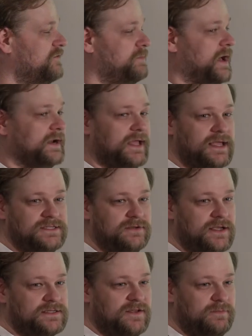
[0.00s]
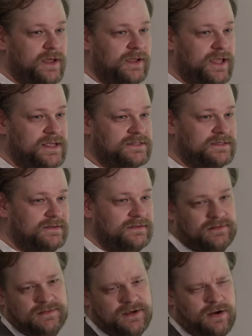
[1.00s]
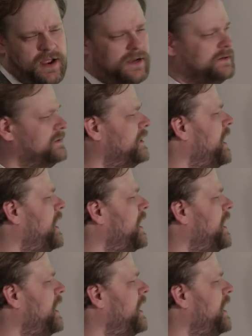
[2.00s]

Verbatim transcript: love podcasts. You guys love podcasts? They're great.